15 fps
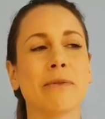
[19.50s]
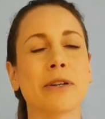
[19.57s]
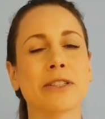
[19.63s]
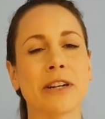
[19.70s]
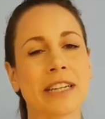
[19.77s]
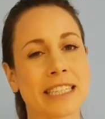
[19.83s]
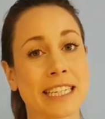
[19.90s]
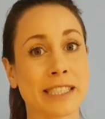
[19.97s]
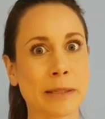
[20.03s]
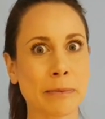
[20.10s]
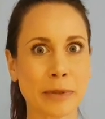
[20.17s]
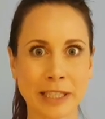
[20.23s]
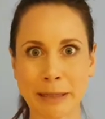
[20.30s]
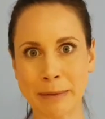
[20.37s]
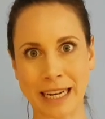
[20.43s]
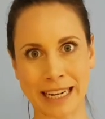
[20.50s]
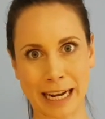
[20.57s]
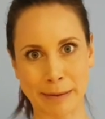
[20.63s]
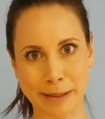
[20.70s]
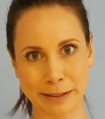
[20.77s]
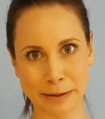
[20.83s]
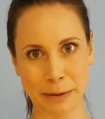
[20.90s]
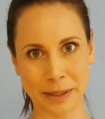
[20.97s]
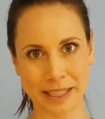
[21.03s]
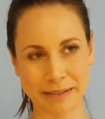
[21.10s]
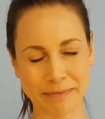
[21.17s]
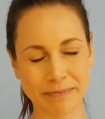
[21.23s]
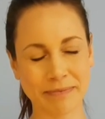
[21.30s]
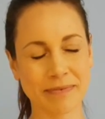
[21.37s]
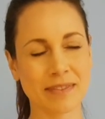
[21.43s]
we're starting to get some really bad habits
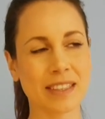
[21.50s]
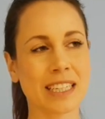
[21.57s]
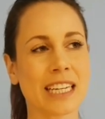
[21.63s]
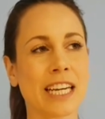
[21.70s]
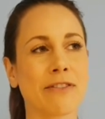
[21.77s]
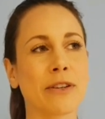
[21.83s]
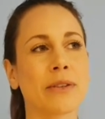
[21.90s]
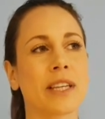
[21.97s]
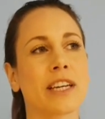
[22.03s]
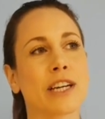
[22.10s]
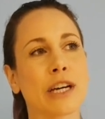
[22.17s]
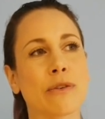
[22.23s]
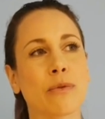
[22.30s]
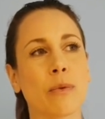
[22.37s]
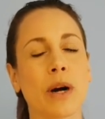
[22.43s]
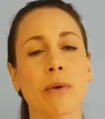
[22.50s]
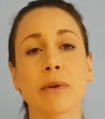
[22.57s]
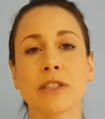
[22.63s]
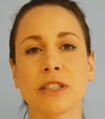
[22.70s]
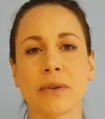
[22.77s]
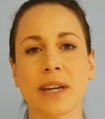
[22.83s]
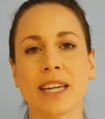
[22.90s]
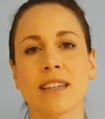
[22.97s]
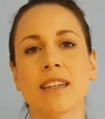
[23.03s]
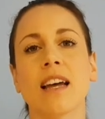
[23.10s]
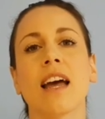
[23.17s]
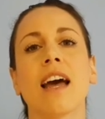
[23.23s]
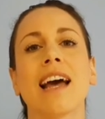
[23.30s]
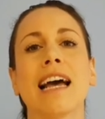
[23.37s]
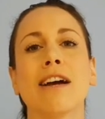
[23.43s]
going. If you think of what we're doing,
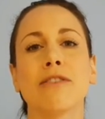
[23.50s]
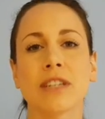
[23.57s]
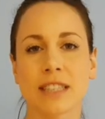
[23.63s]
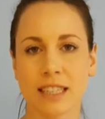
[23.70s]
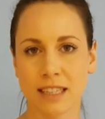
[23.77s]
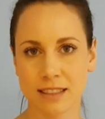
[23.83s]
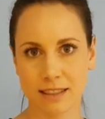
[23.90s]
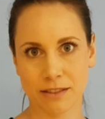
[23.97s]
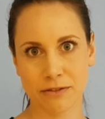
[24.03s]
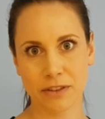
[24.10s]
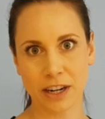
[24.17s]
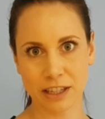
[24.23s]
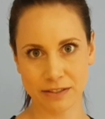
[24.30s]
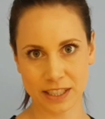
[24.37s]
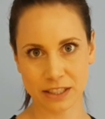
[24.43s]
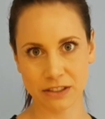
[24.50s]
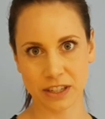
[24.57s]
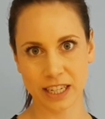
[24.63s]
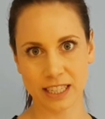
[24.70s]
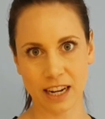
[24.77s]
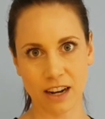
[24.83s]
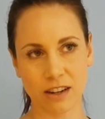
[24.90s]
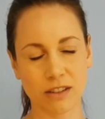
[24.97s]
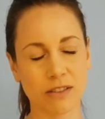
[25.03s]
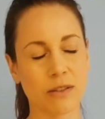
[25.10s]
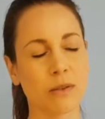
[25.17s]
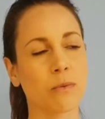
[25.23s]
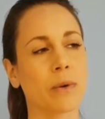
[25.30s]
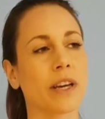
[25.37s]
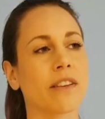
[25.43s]
everything is in front of us right now.
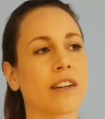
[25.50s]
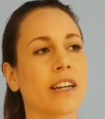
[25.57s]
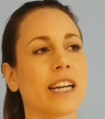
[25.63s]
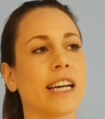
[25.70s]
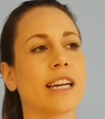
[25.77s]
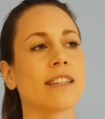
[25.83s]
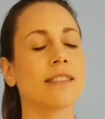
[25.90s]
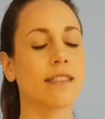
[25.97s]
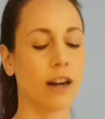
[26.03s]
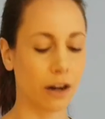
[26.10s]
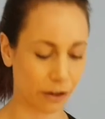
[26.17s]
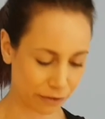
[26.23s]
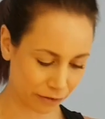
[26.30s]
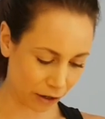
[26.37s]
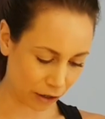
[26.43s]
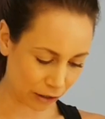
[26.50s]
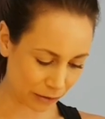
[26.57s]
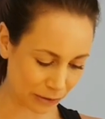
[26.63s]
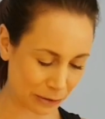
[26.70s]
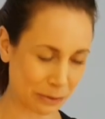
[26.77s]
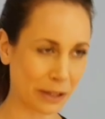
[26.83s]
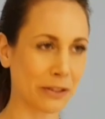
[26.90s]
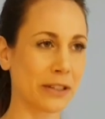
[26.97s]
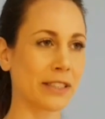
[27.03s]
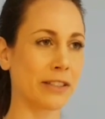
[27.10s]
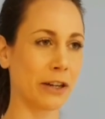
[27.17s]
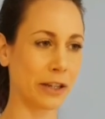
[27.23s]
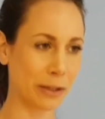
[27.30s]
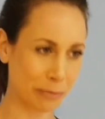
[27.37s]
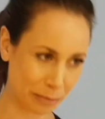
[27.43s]
Whether it's our phones, whether it's
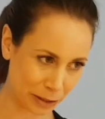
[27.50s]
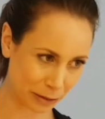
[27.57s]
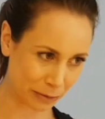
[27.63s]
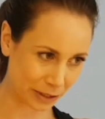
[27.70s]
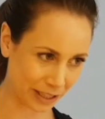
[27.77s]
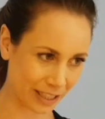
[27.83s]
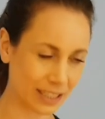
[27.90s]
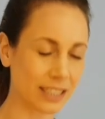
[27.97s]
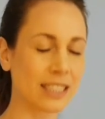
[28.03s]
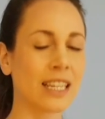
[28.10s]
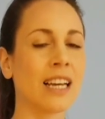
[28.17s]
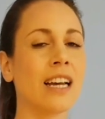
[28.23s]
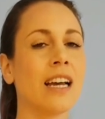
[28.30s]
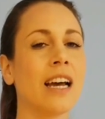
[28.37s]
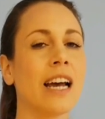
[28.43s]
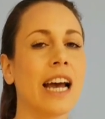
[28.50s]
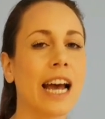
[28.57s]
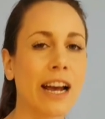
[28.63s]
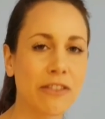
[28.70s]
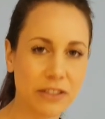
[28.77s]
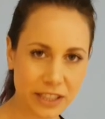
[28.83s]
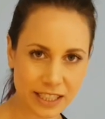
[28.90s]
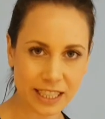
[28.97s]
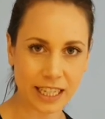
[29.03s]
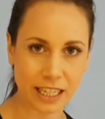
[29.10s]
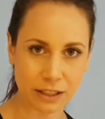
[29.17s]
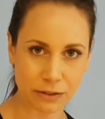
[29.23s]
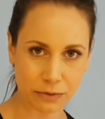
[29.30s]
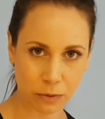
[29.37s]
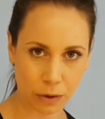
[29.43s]
our computers, everything
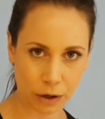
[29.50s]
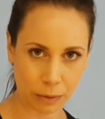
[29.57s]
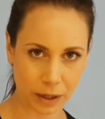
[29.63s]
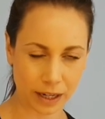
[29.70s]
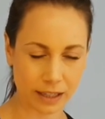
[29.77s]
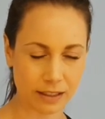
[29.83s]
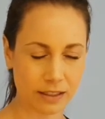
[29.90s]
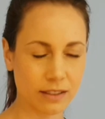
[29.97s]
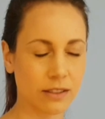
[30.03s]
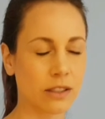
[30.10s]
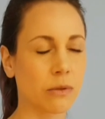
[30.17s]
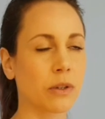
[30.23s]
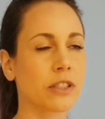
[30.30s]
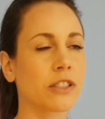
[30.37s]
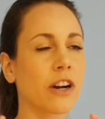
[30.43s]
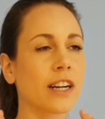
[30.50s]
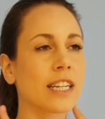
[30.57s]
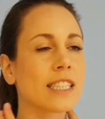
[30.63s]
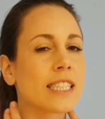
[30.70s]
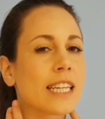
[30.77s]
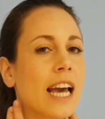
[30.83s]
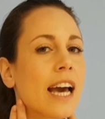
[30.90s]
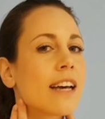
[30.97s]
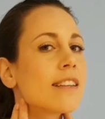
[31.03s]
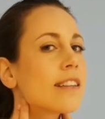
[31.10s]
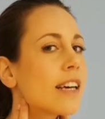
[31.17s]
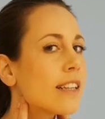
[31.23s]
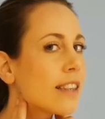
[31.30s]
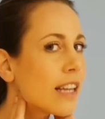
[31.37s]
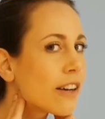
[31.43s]
is forward. So we're starting to get
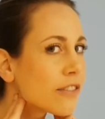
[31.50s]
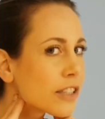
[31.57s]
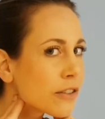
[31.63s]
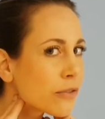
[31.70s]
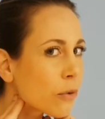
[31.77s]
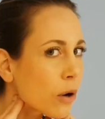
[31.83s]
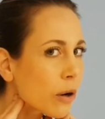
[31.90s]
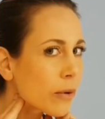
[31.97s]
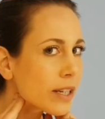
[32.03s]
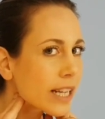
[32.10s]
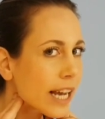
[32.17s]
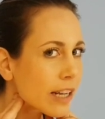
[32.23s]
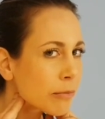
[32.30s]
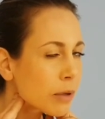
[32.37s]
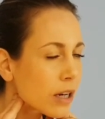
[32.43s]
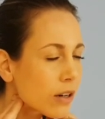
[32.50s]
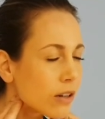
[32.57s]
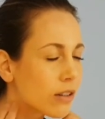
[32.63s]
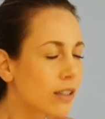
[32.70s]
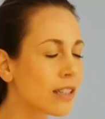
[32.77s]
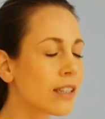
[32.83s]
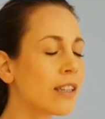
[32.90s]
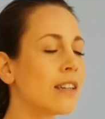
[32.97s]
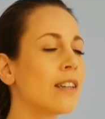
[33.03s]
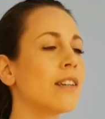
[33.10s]
that lovely forward head poke.